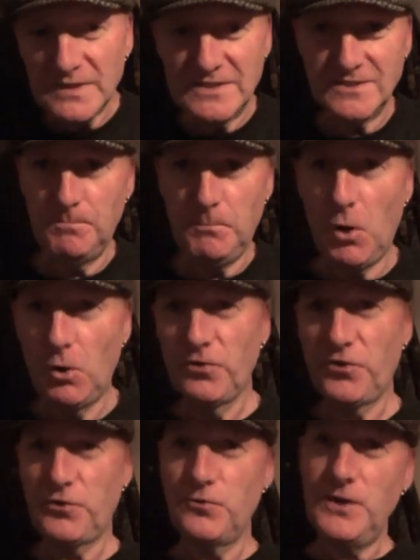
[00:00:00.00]
That's the
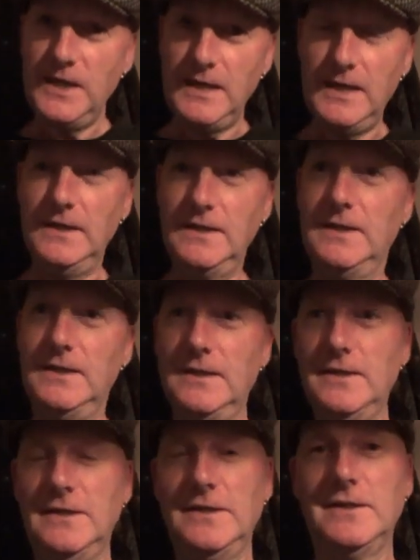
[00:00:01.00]
Paul 3
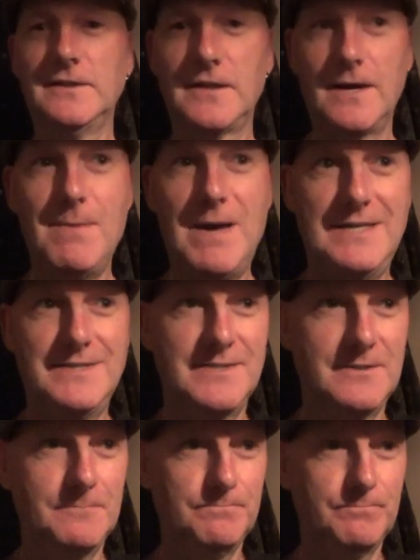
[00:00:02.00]
that I
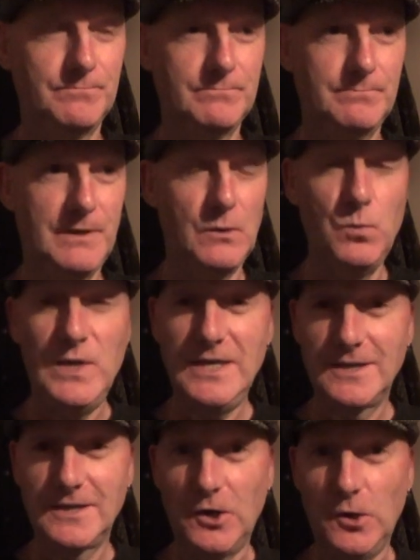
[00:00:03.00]
met about a
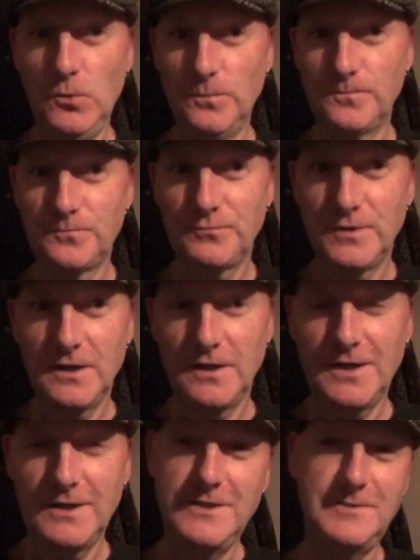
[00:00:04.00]
week ago,
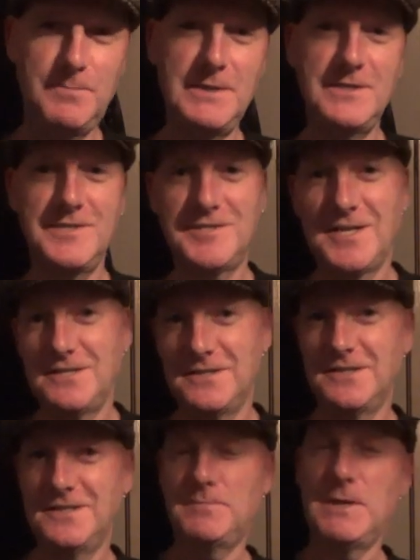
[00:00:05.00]
and he said
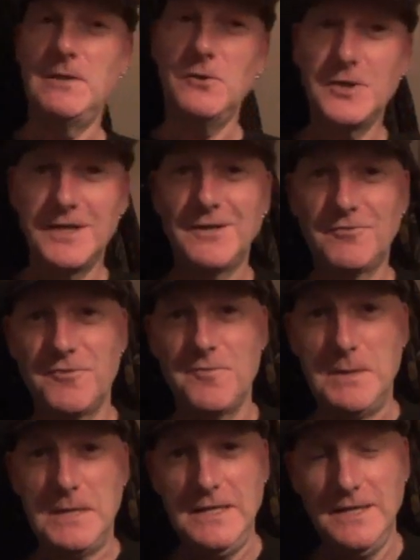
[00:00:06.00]
he's been looking out
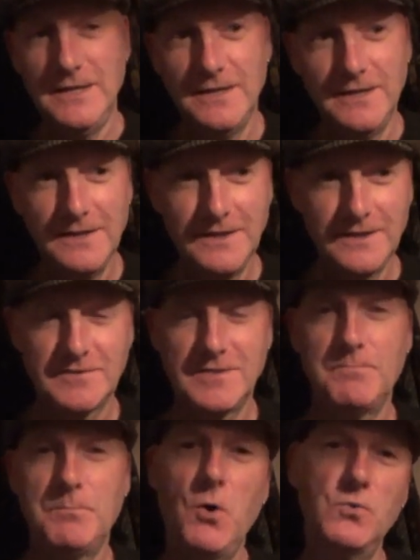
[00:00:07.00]
for me
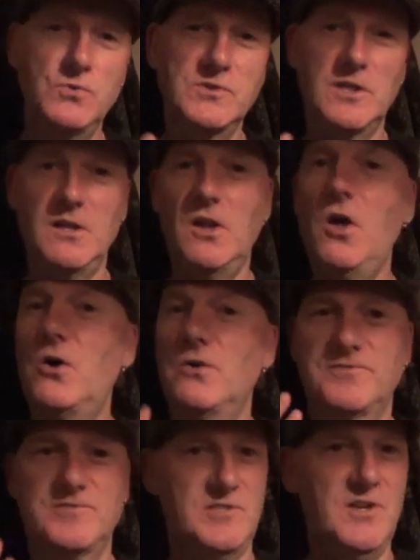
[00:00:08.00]
because I post a lot
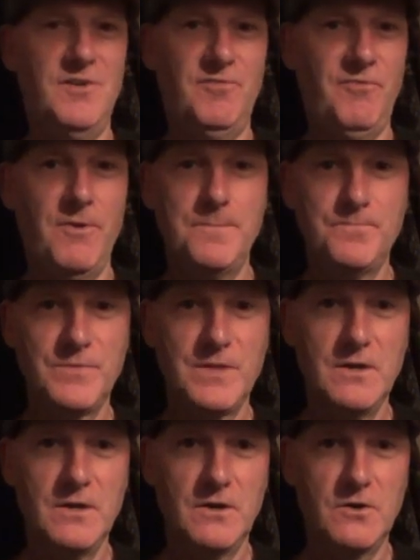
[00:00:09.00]
of stuff
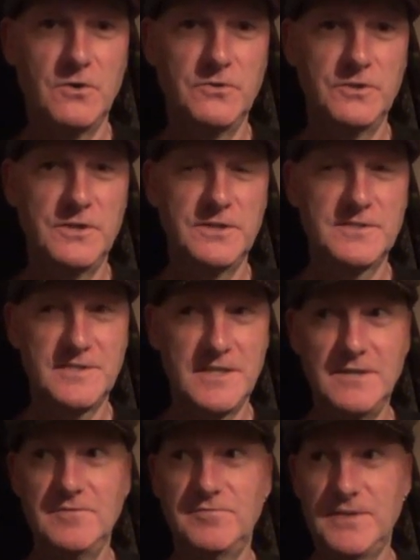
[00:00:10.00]
on
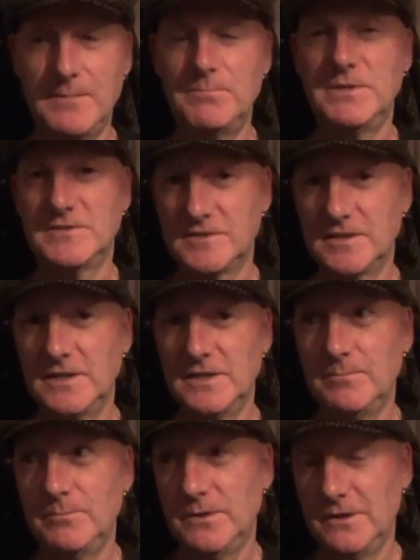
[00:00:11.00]
Save Denby
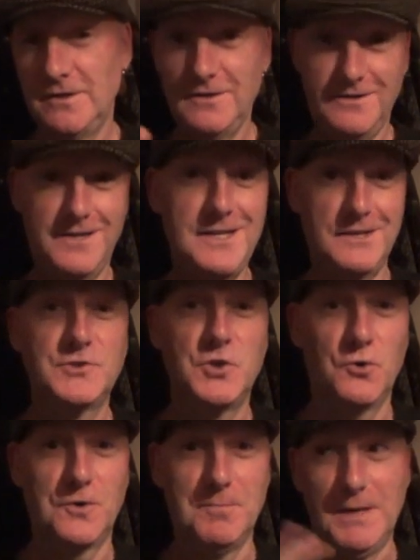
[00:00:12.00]
Asylum, and I'll
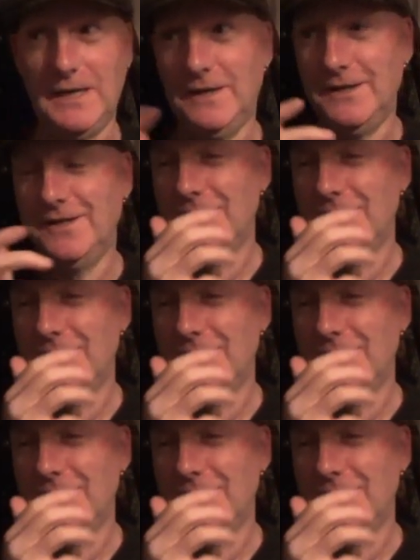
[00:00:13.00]
talk a bit